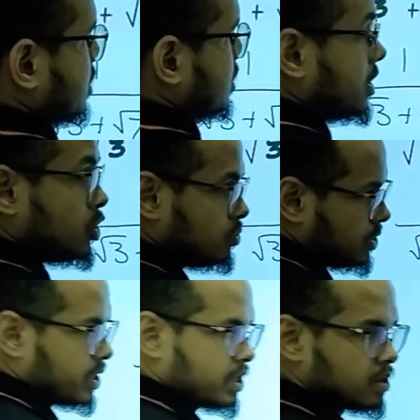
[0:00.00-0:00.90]
in the
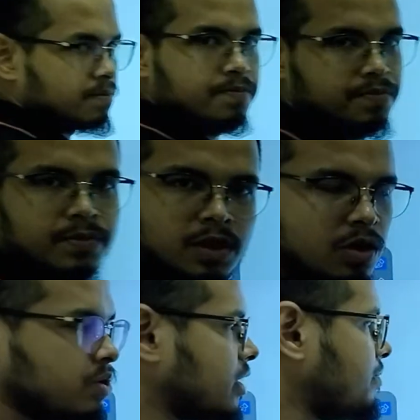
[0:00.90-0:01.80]
numerator.
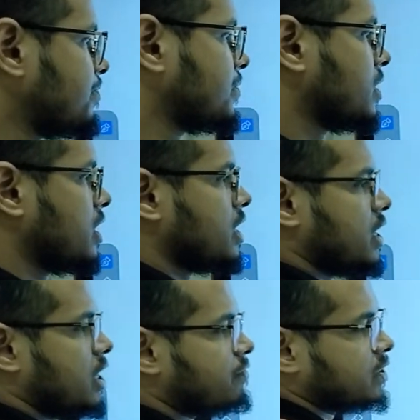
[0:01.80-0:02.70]
Okay.
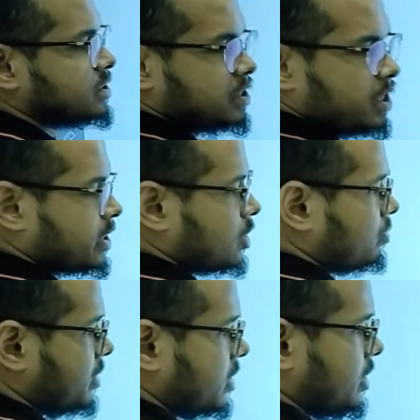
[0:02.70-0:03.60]
If it's in a
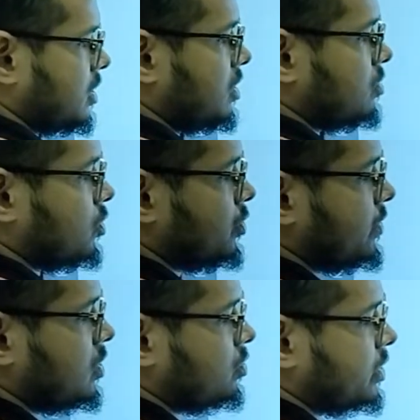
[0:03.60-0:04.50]
denominator, what
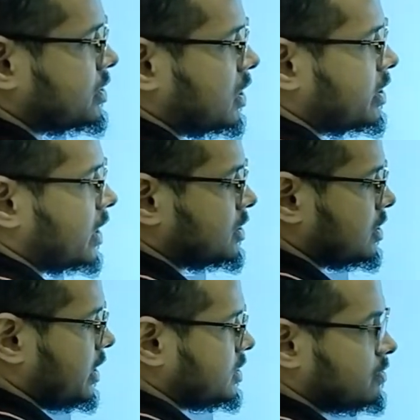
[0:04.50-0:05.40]
we'll do, we'll start
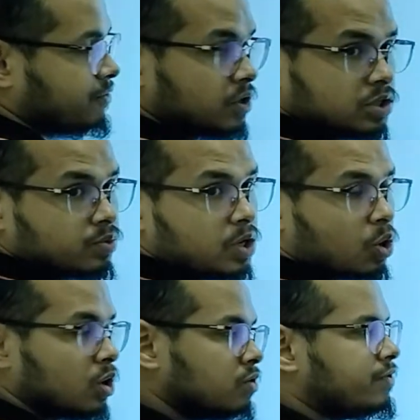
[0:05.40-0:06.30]
rationalizing. First, we'll
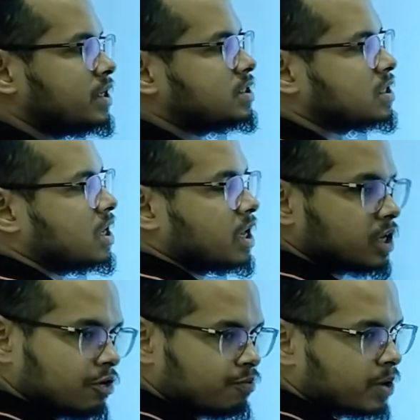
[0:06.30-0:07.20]
always
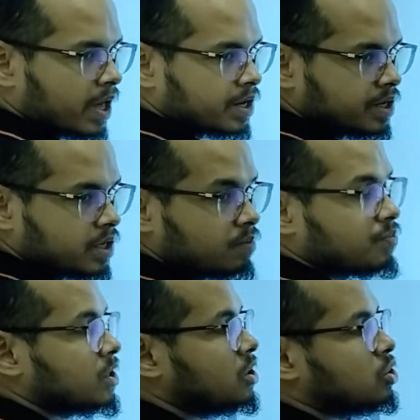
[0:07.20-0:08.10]
give priority
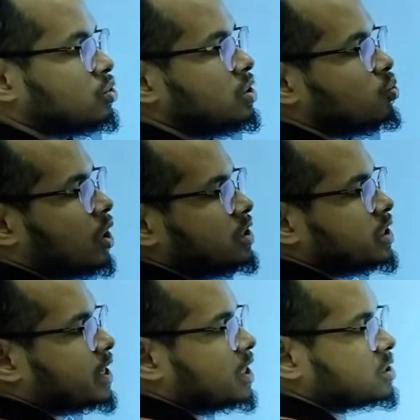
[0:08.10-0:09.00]
to the one
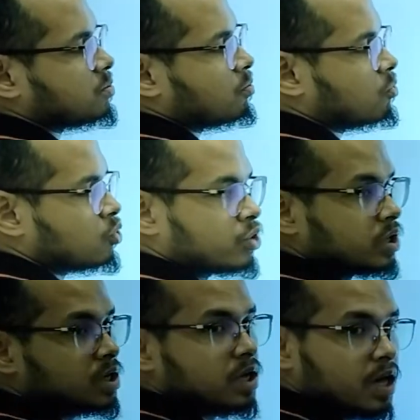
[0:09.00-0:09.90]
that has more